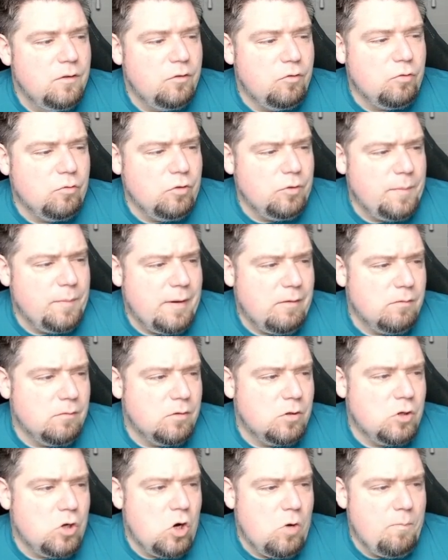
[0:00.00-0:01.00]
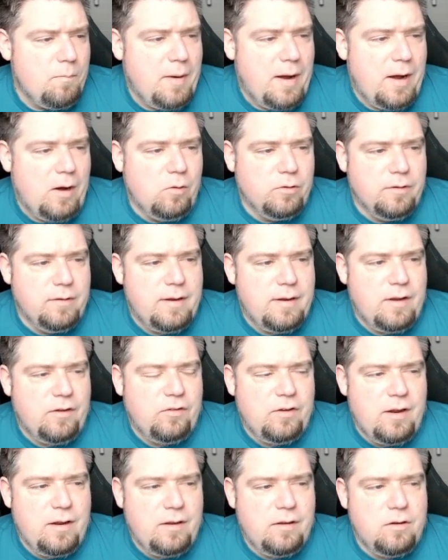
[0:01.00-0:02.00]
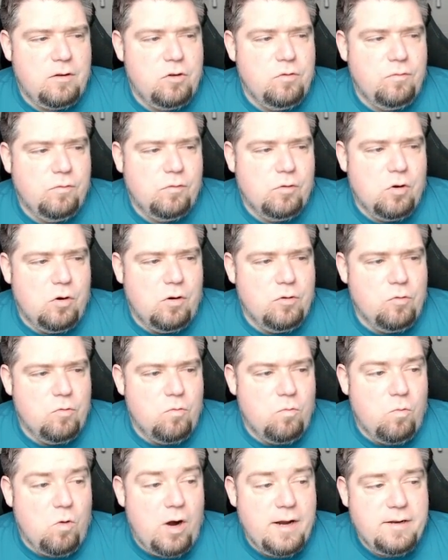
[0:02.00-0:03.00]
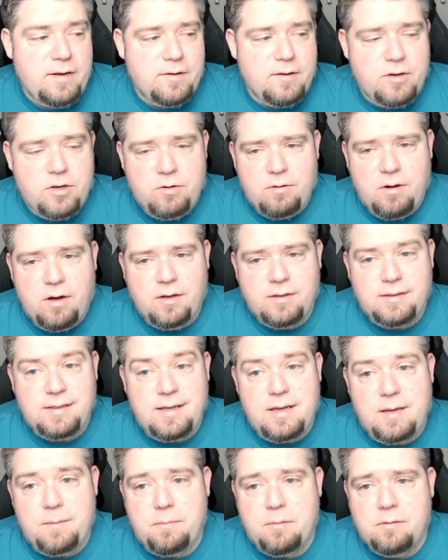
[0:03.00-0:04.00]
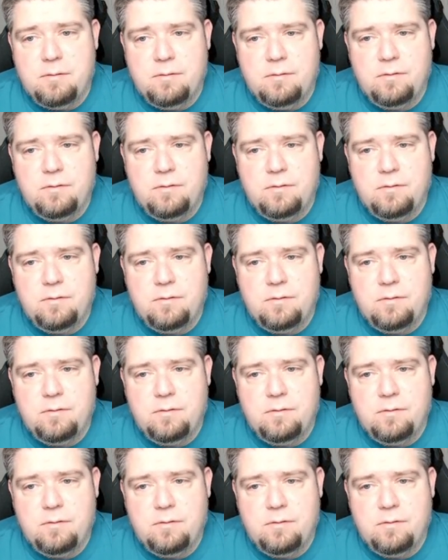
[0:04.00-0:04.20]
it talks about combat order, and that's saying that you're wider than you are deep.